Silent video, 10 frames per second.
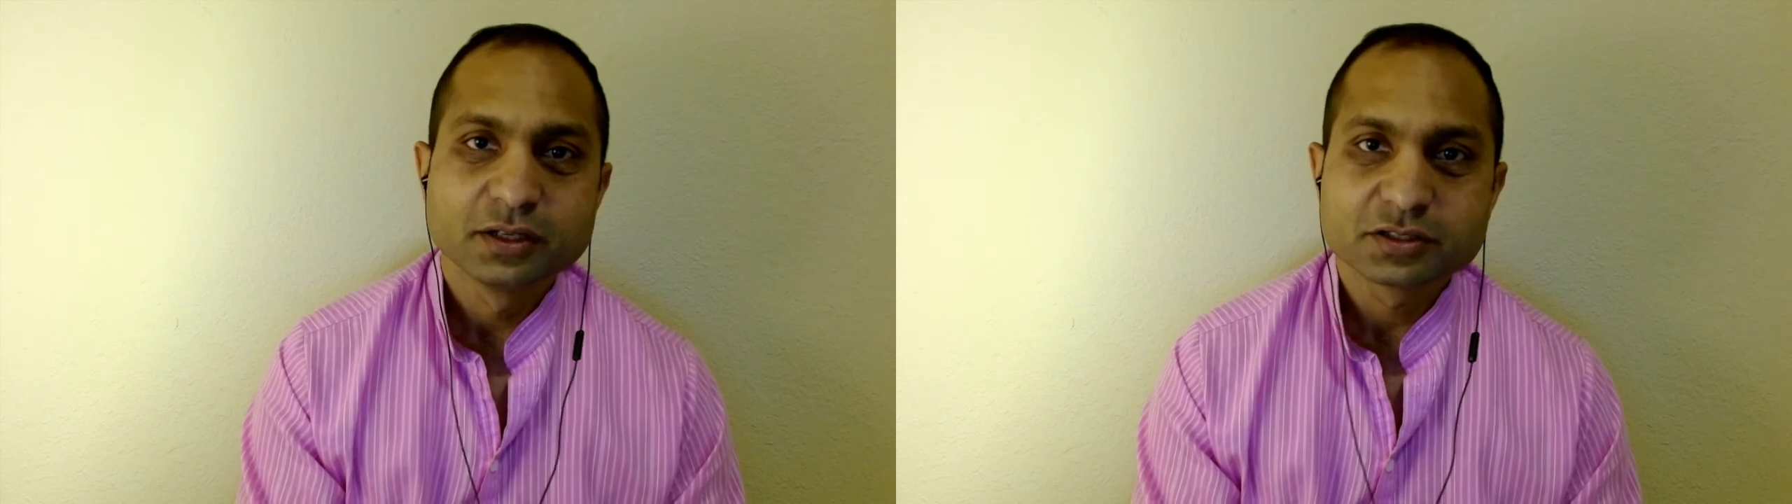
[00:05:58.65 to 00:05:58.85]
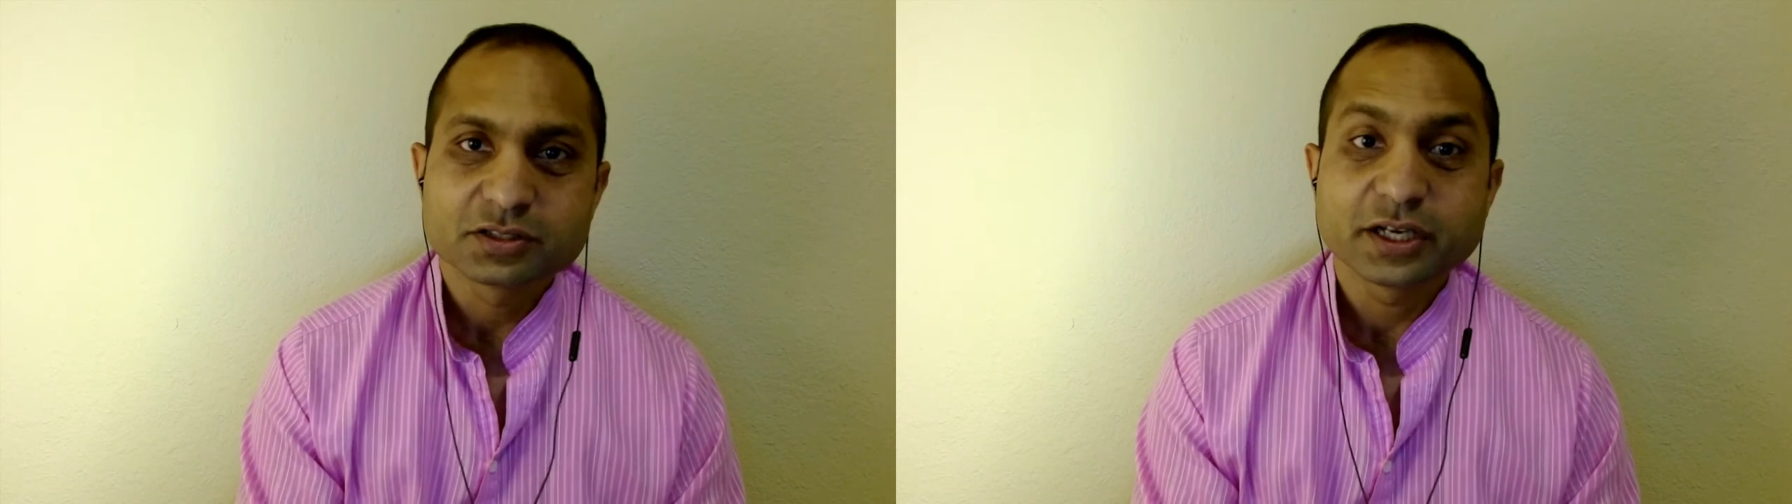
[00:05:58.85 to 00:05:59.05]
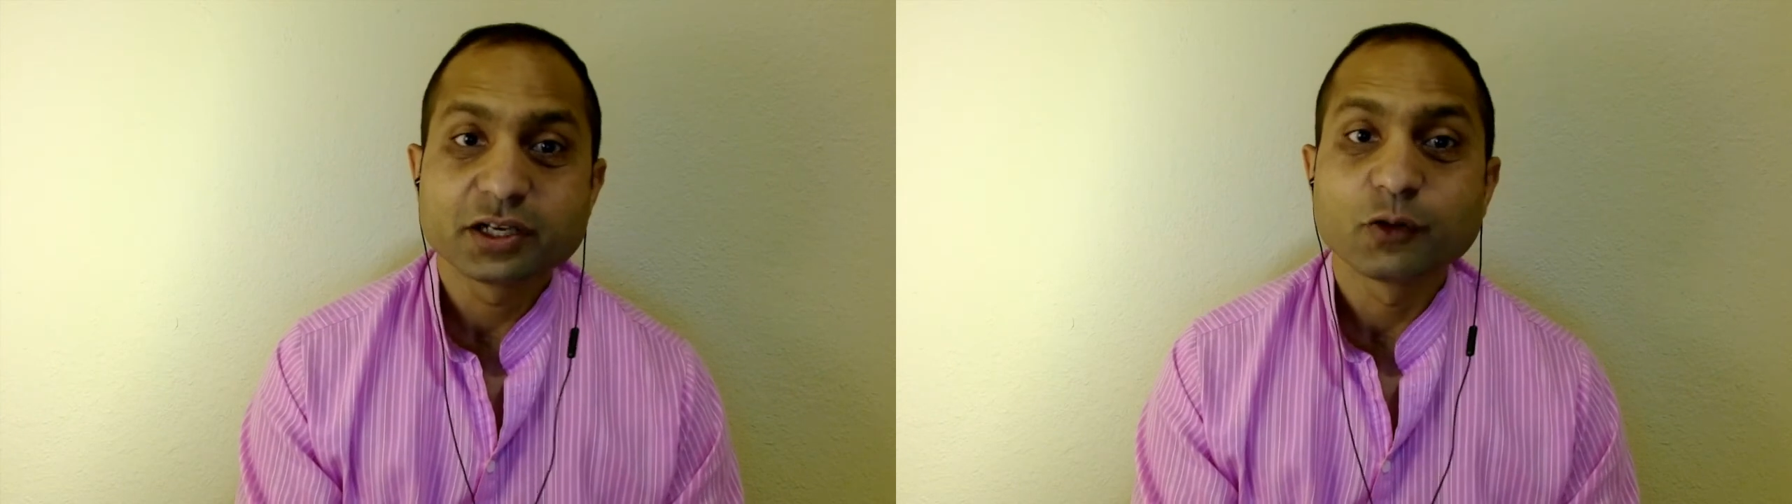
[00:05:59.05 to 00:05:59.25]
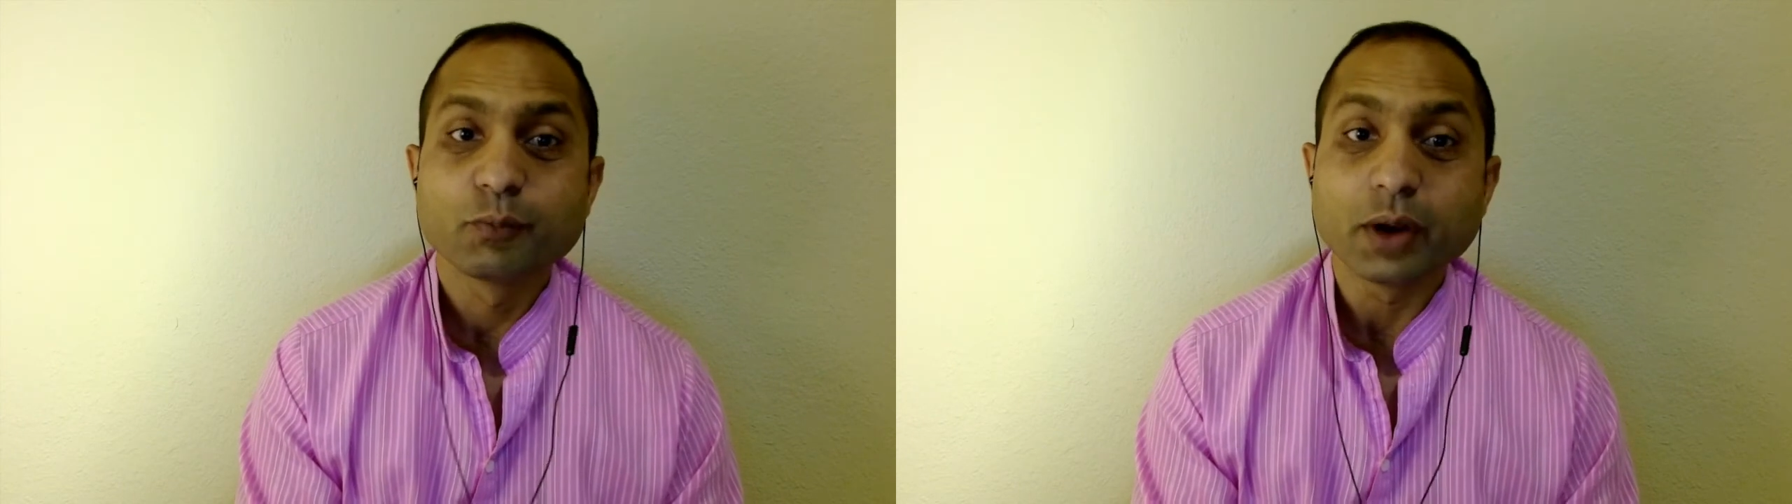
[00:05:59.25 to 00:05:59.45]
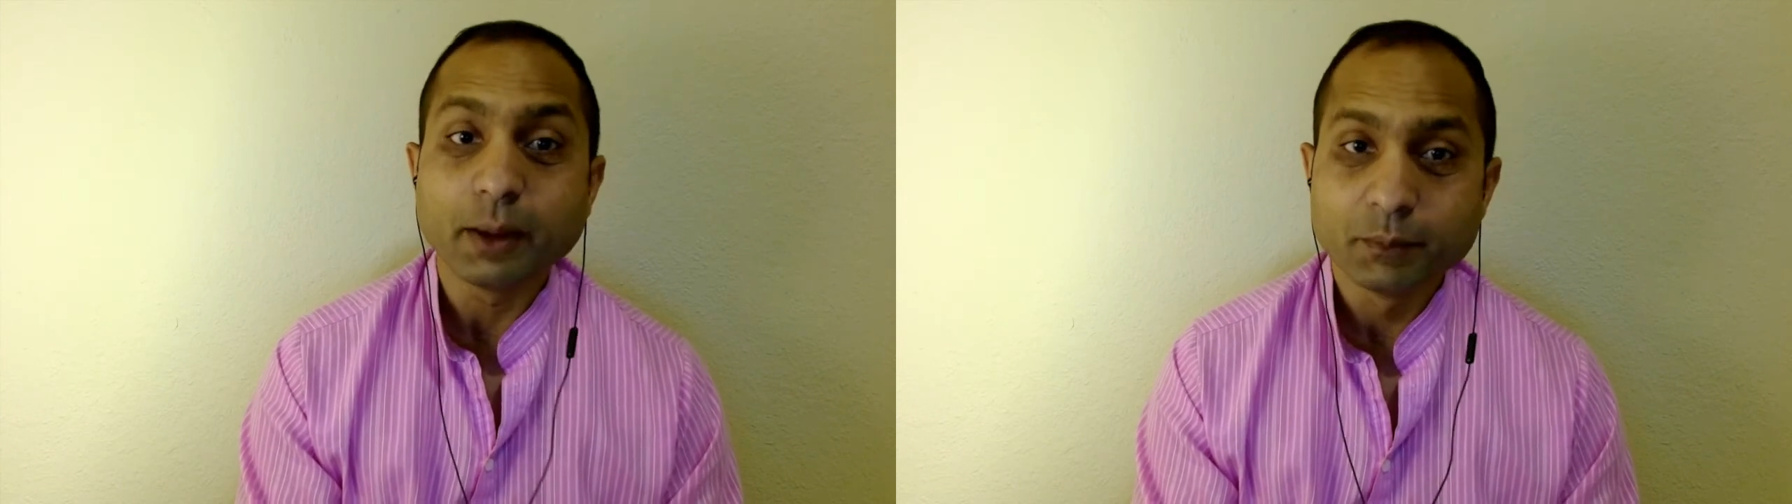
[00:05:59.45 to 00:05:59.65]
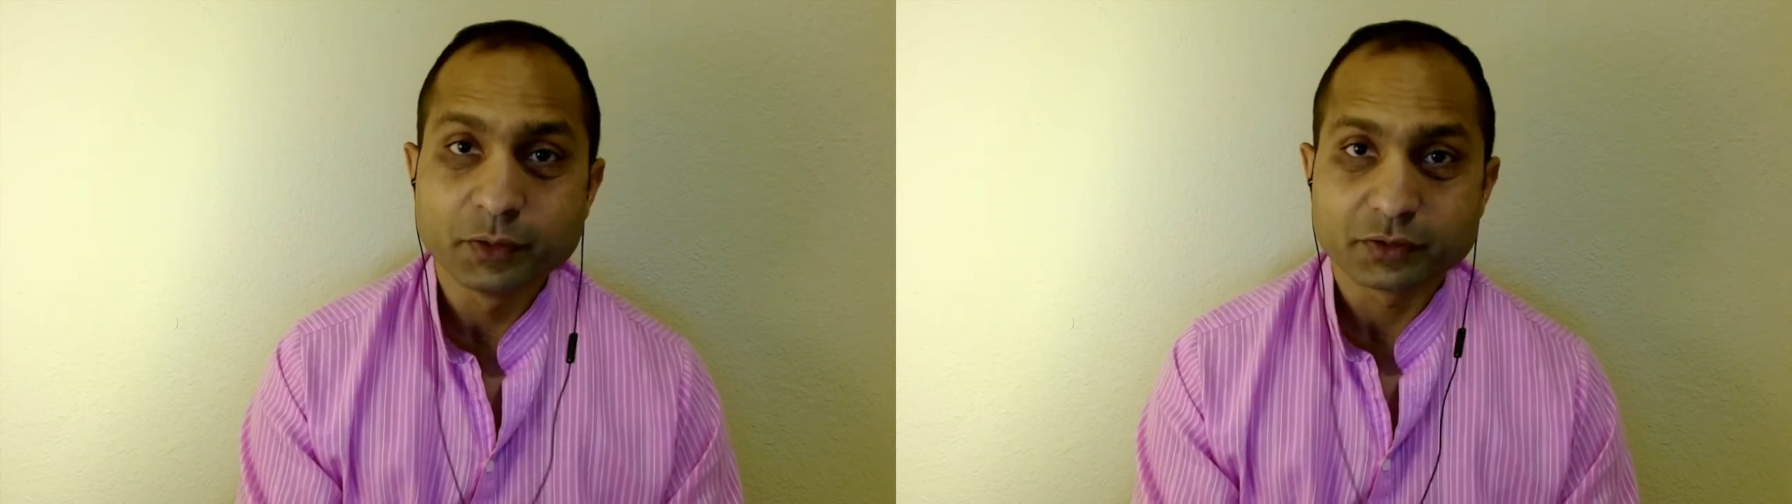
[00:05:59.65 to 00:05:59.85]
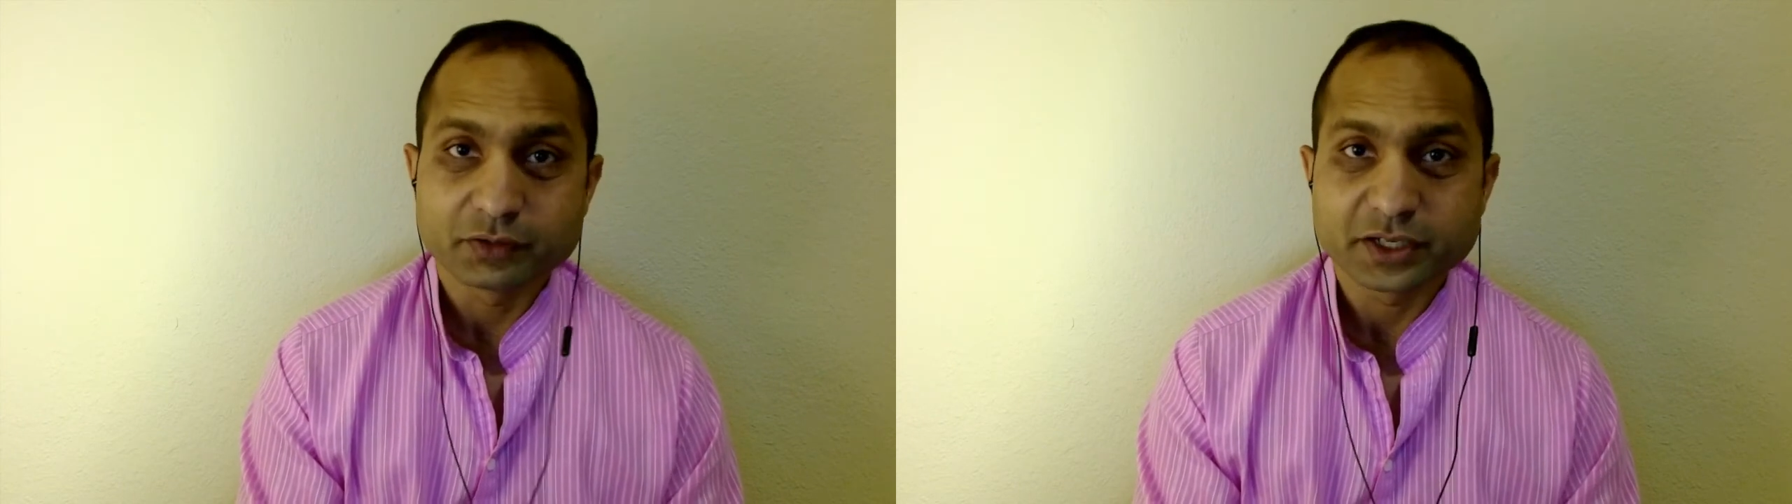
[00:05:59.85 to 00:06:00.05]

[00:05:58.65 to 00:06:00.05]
state of Brahma